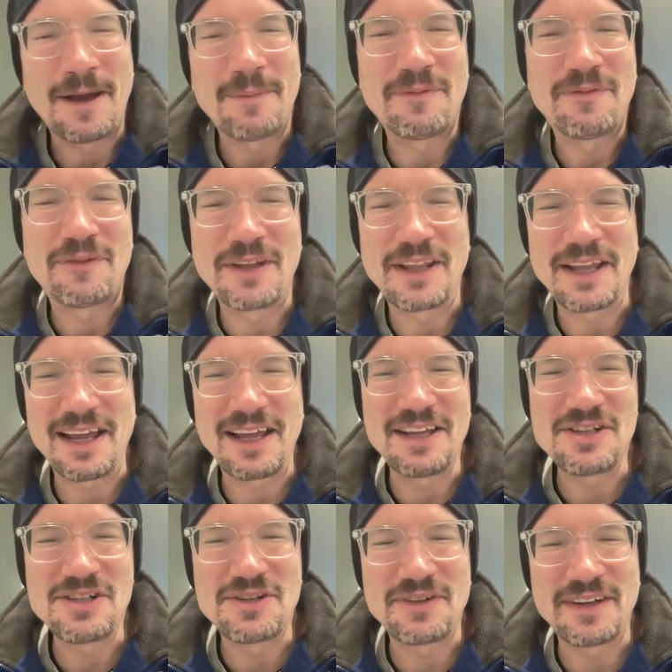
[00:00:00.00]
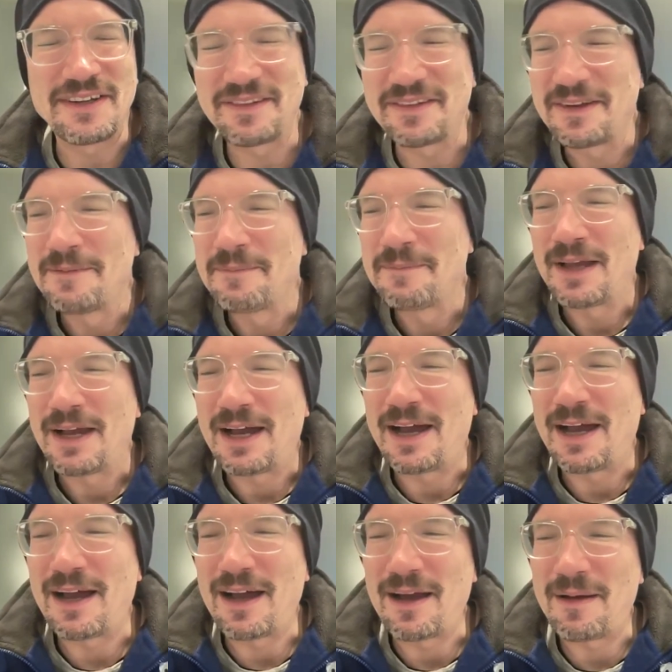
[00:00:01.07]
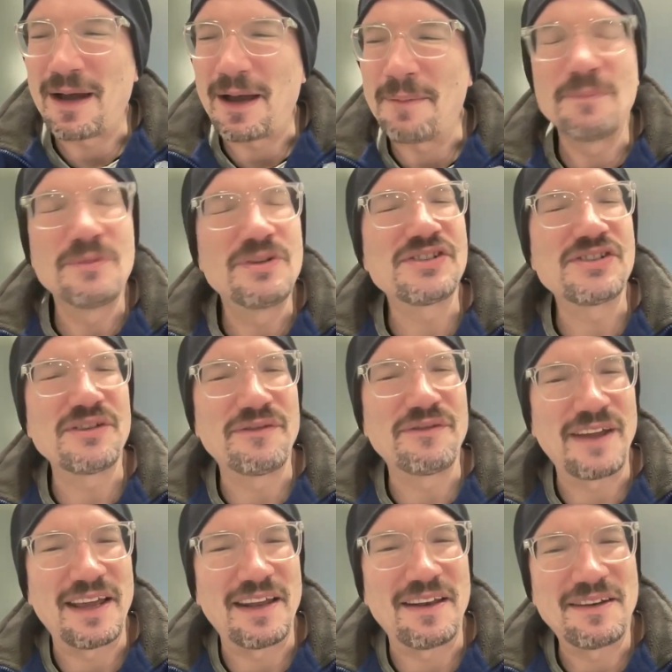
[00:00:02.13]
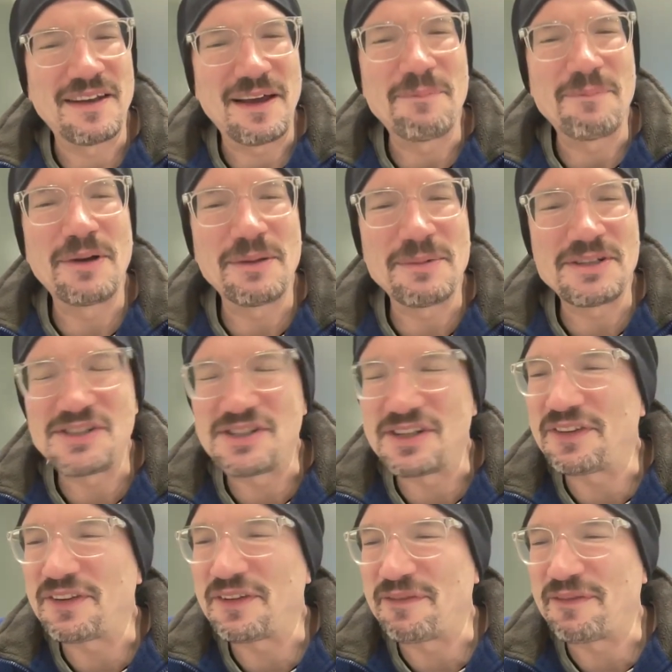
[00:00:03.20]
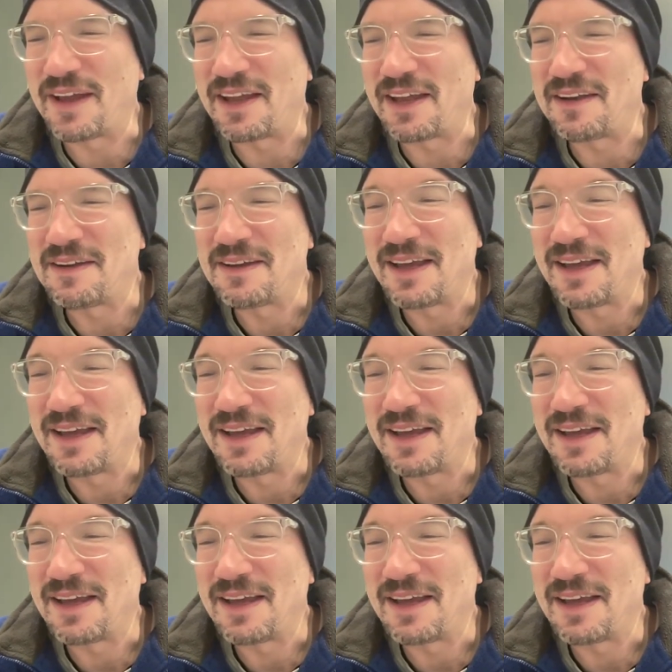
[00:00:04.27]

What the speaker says: Before they got injuries. I'm just a fan. I'm pretty much just a fan.